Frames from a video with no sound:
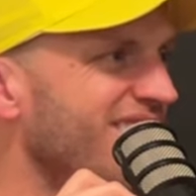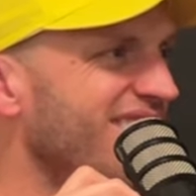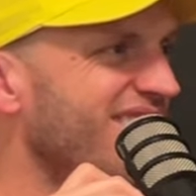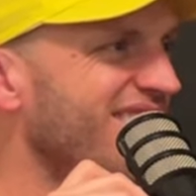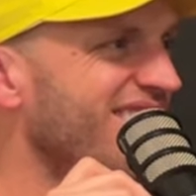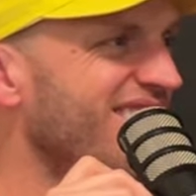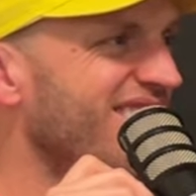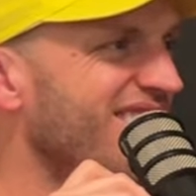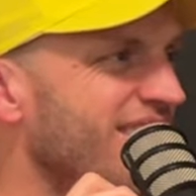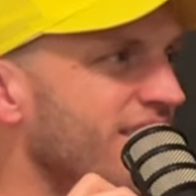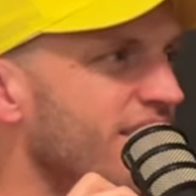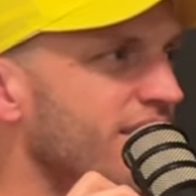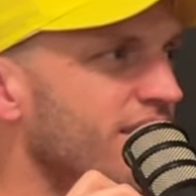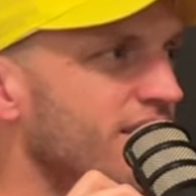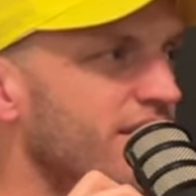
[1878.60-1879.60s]

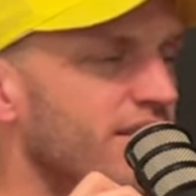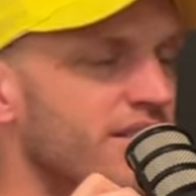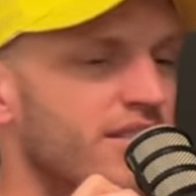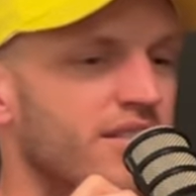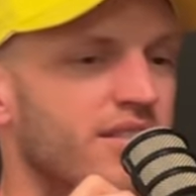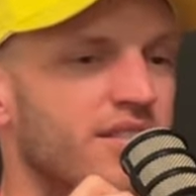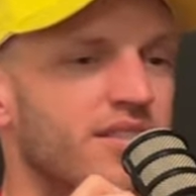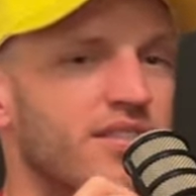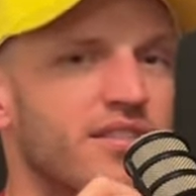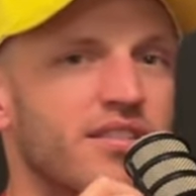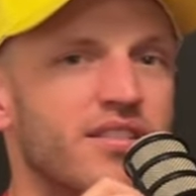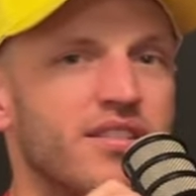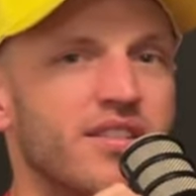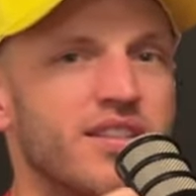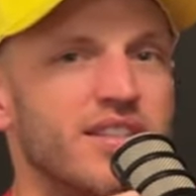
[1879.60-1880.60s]

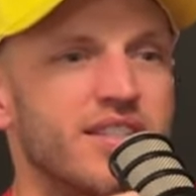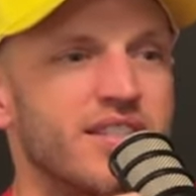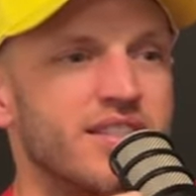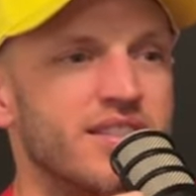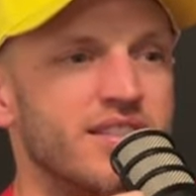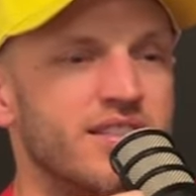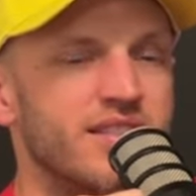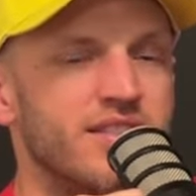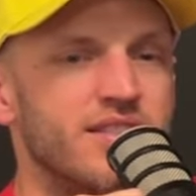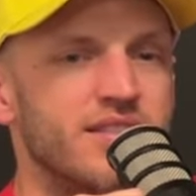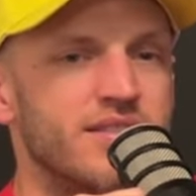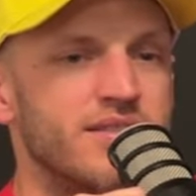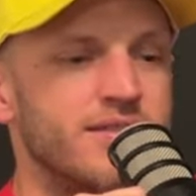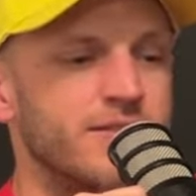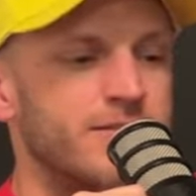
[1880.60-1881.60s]

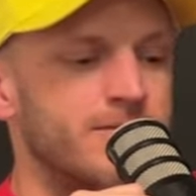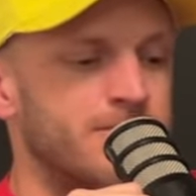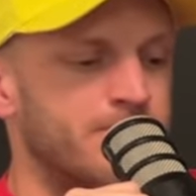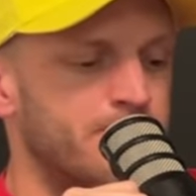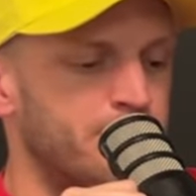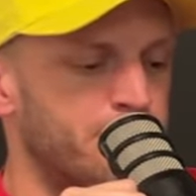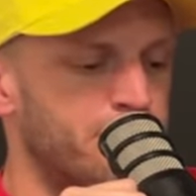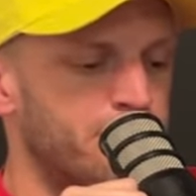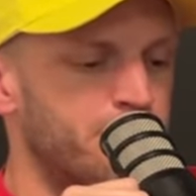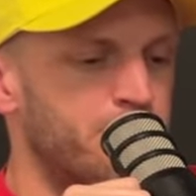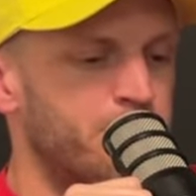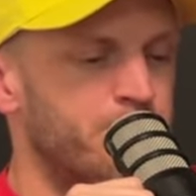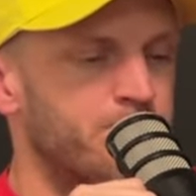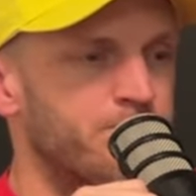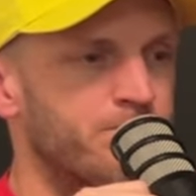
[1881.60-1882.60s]

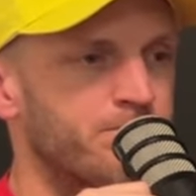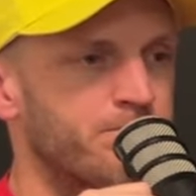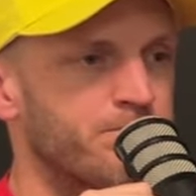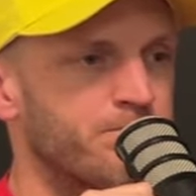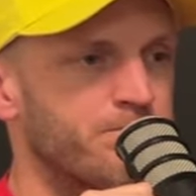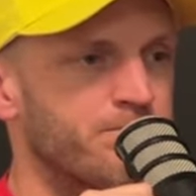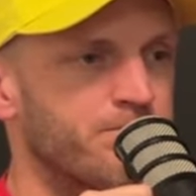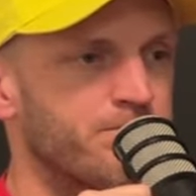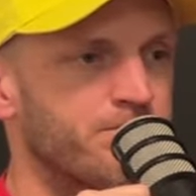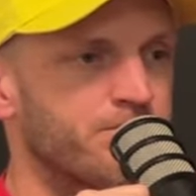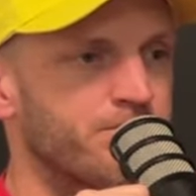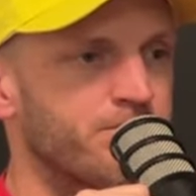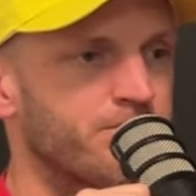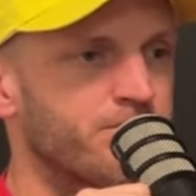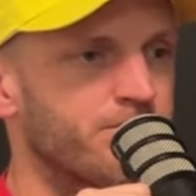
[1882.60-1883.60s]

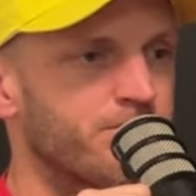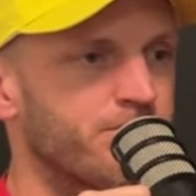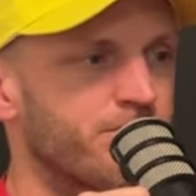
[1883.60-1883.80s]
[no speech]